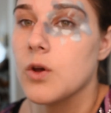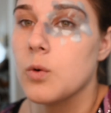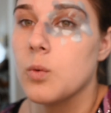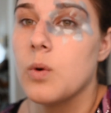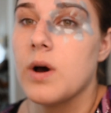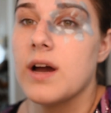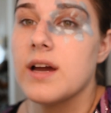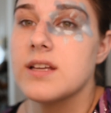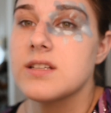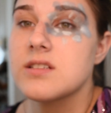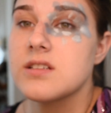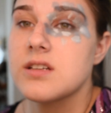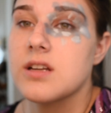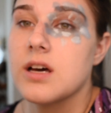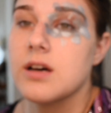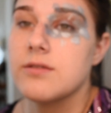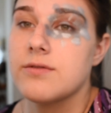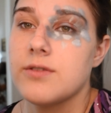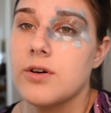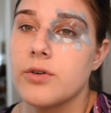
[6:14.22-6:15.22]
Why is it
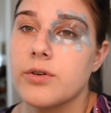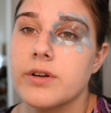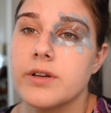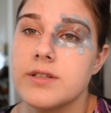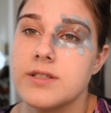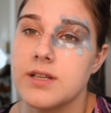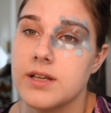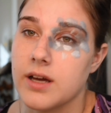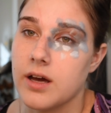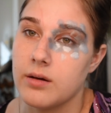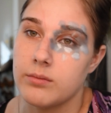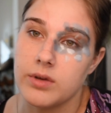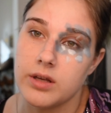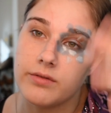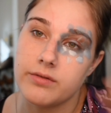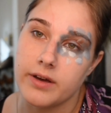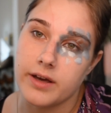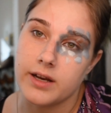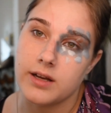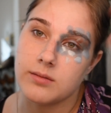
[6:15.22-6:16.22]
not focusing on me
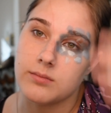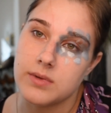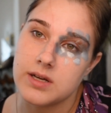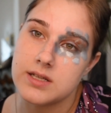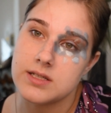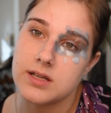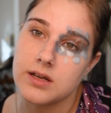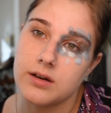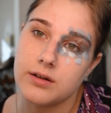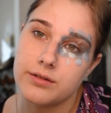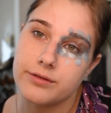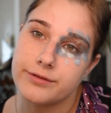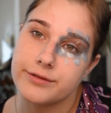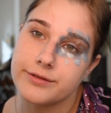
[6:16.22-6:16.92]
fanning myself?